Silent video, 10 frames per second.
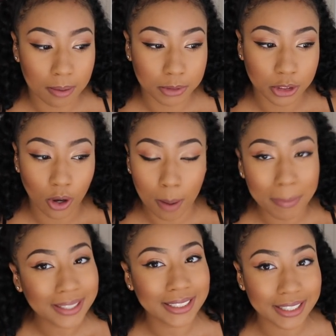So I'm
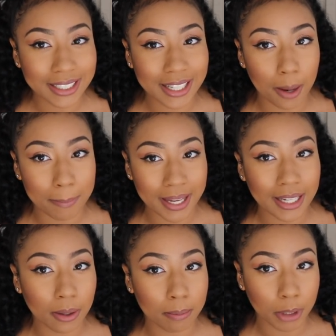basically a
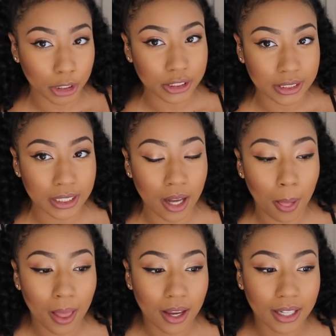medium person,
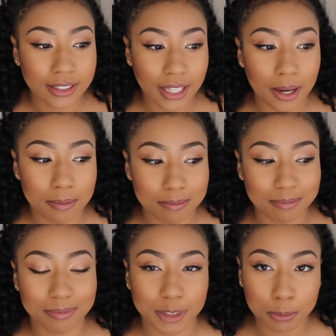except
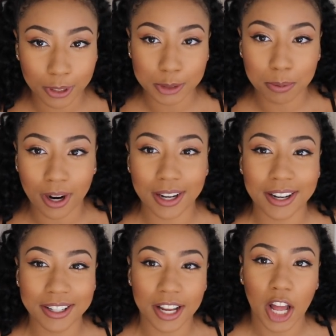sports
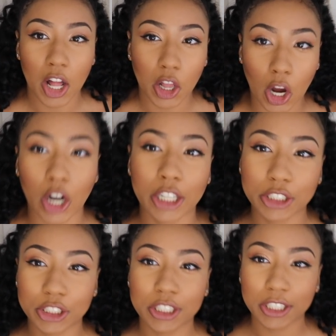bra,
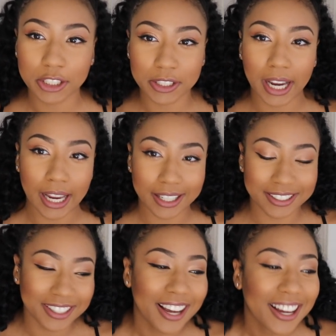large, okay?
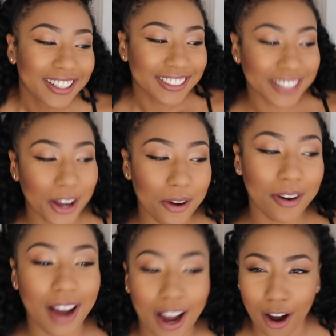So
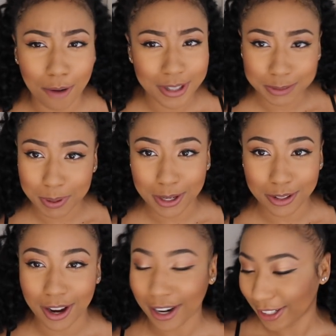I've always been a
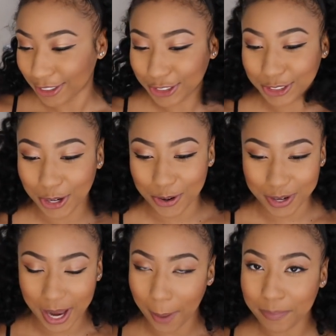large, so
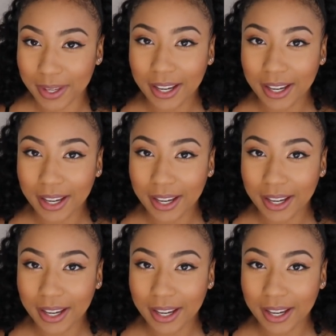yeah.